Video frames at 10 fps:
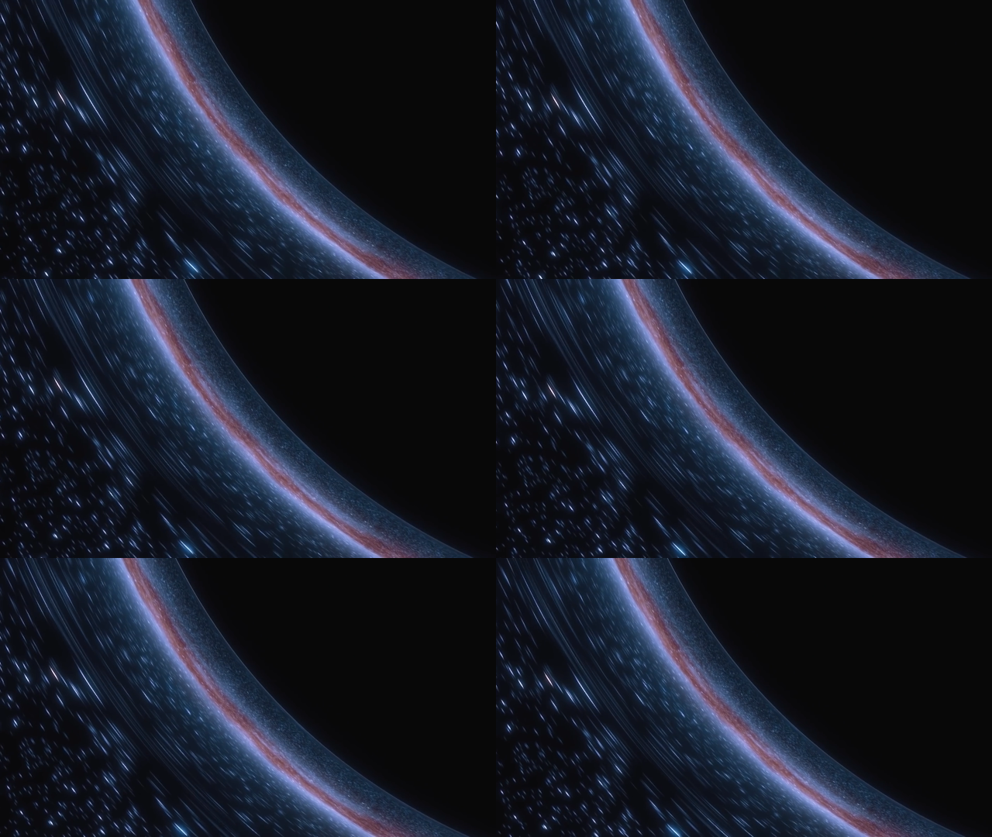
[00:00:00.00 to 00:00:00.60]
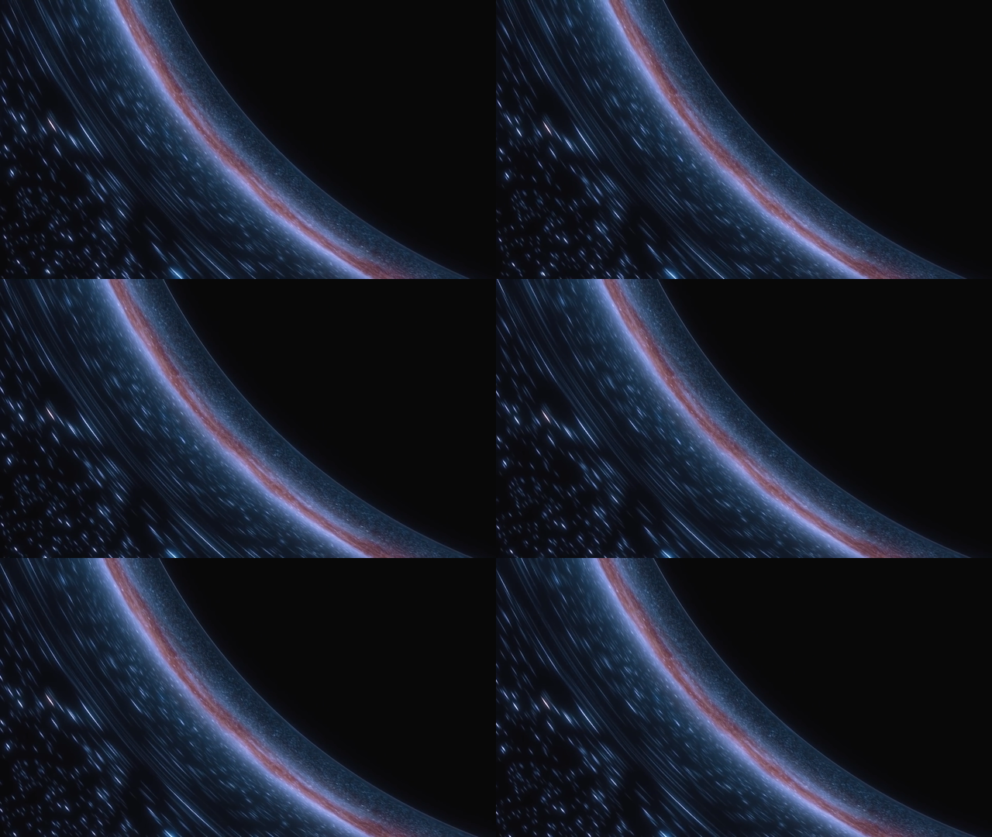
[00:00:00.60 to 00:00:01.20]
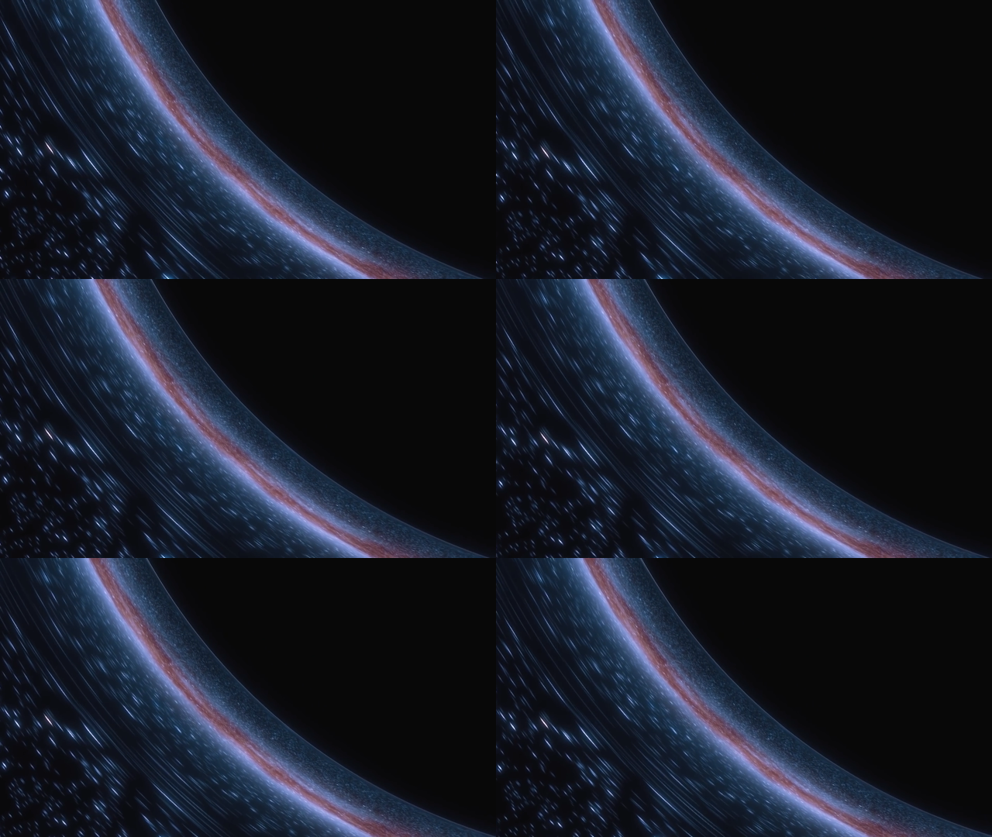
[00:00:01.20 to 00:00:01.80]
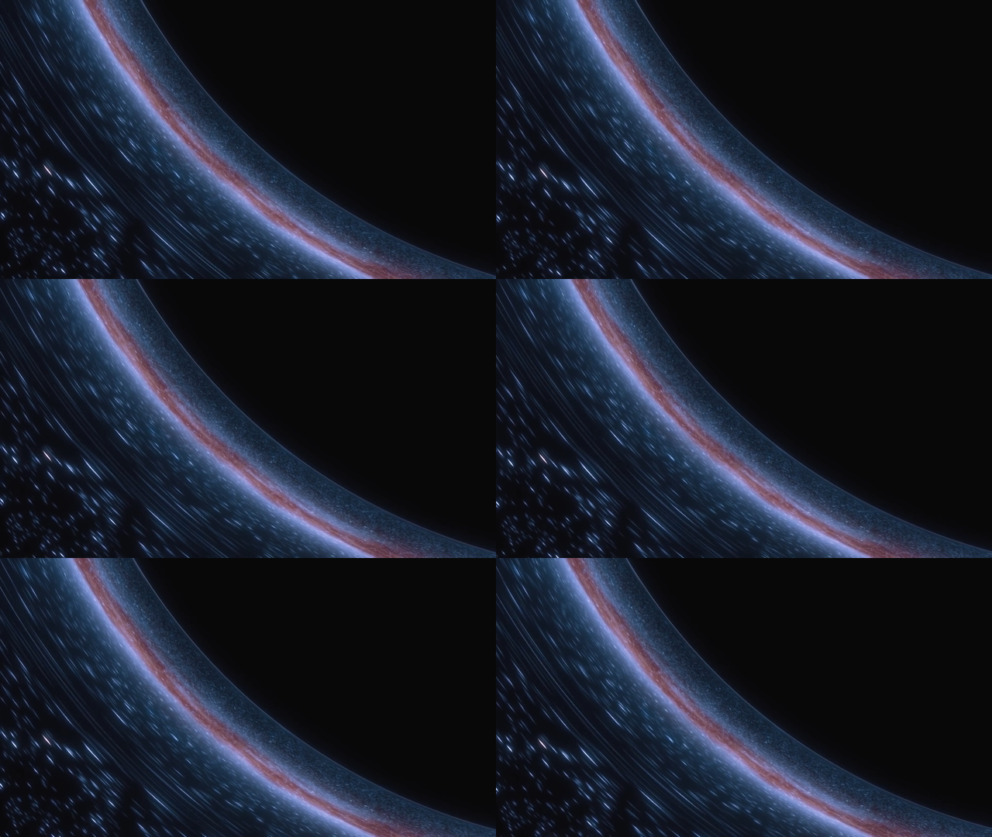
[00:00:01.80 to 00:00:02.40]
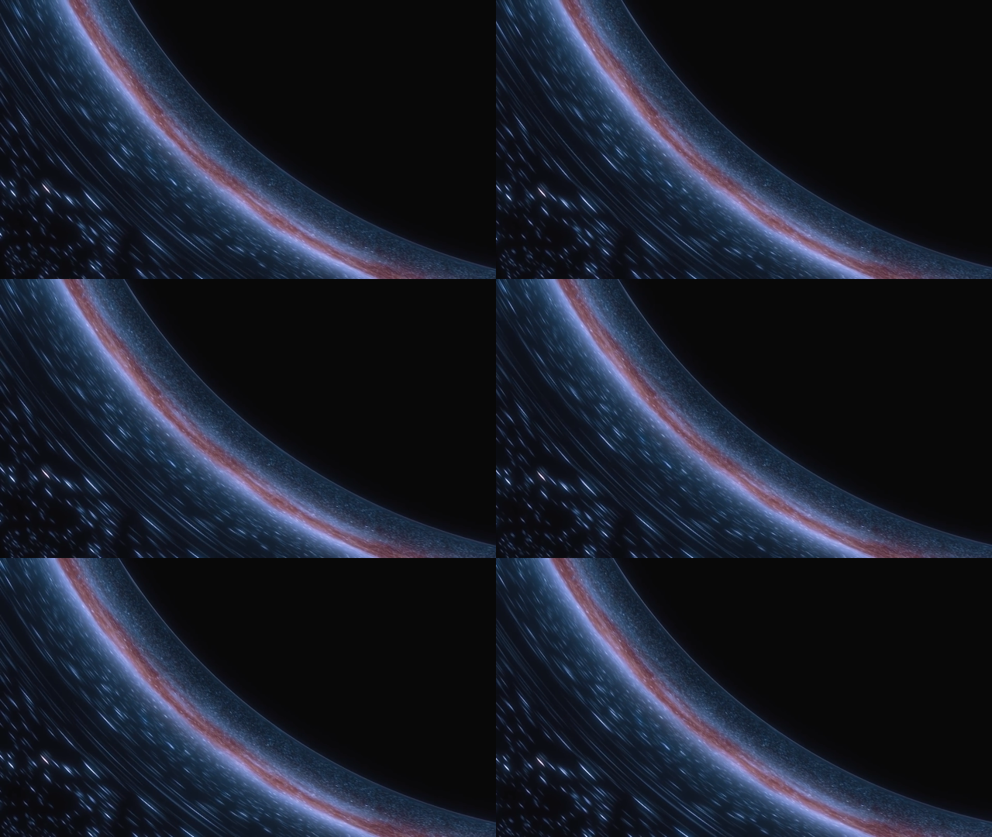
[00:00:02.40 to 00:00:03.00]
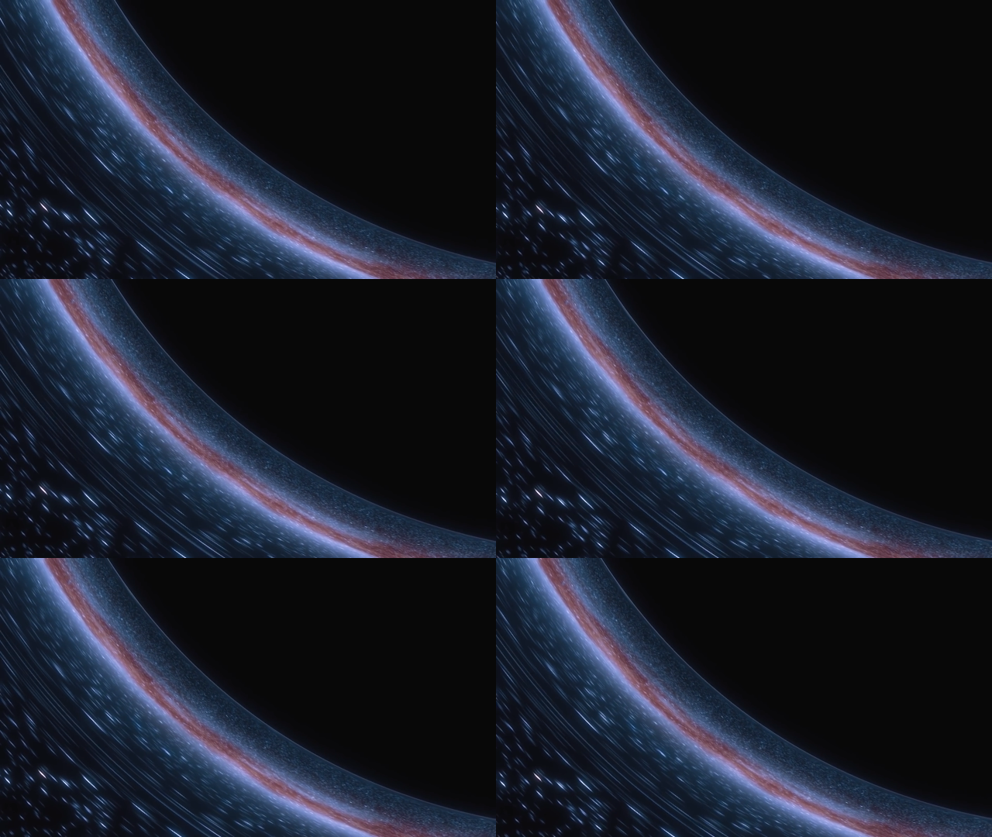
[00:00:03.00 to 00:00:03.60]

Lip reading: (no speaker visible)